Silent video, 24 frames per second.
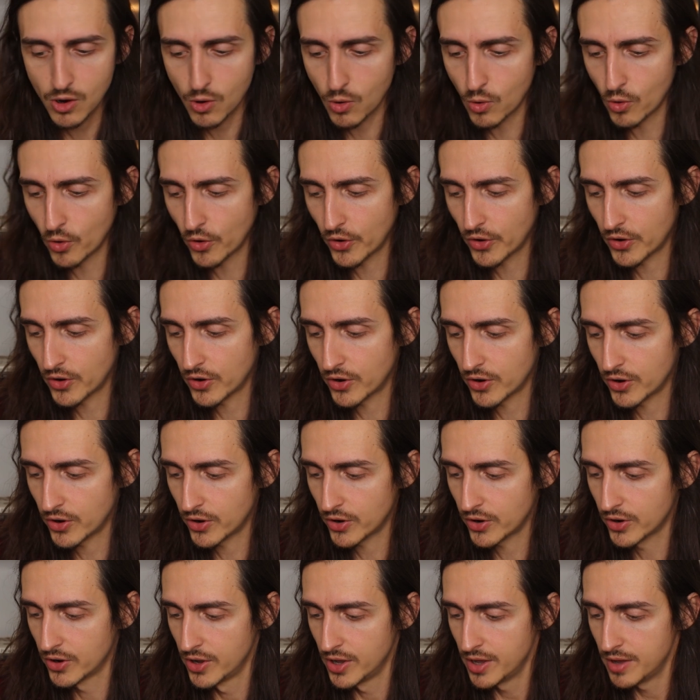
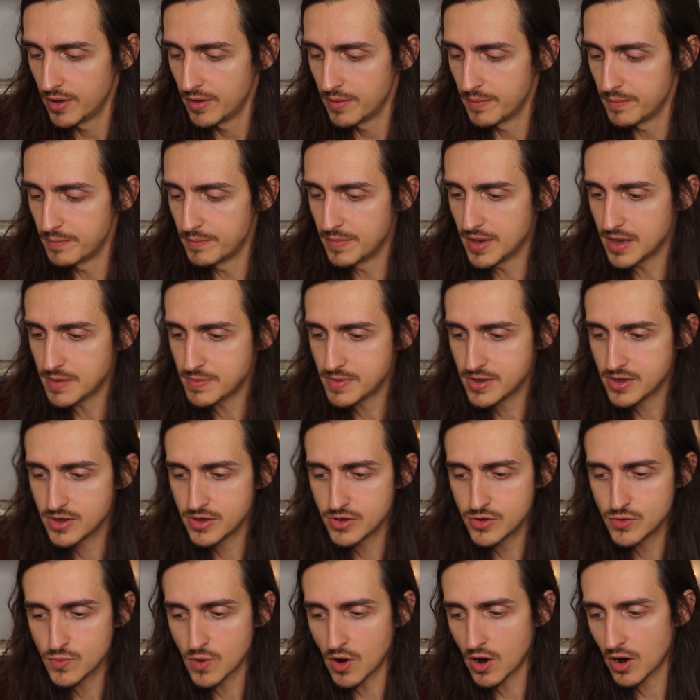Or maybe
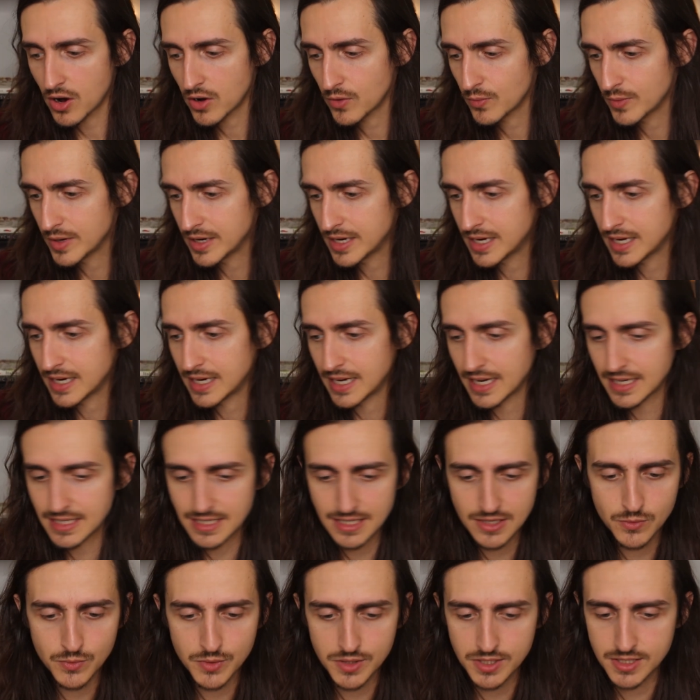you are
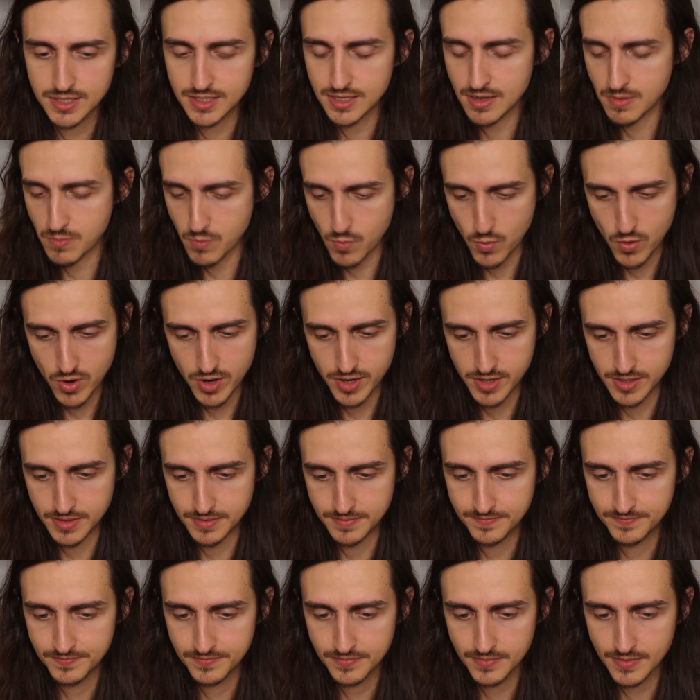reconnecting with someone.
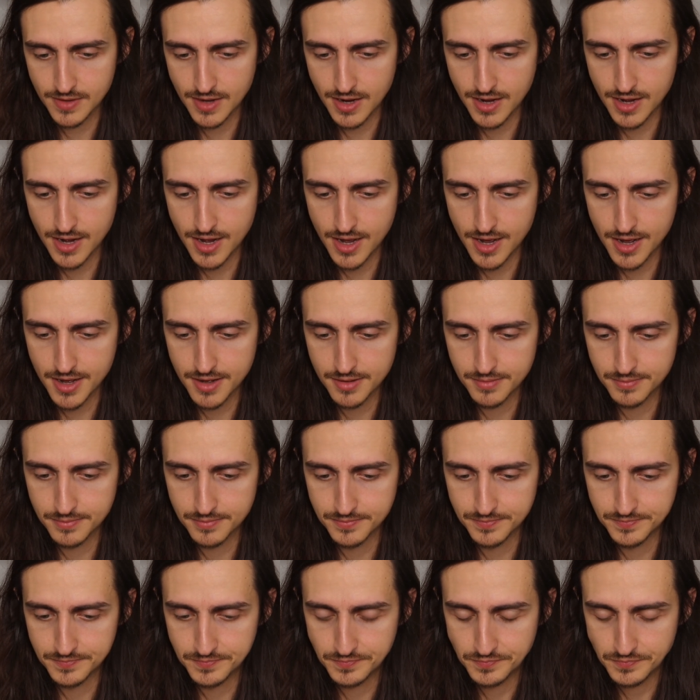
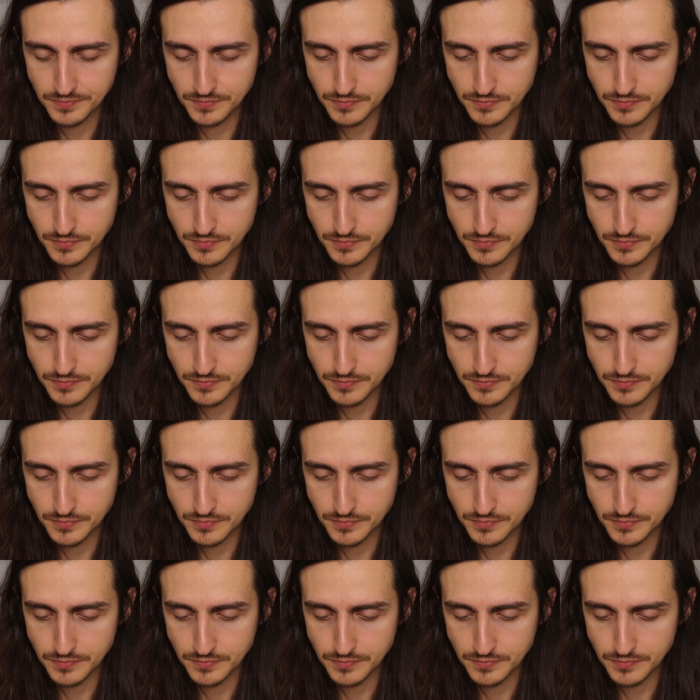Um,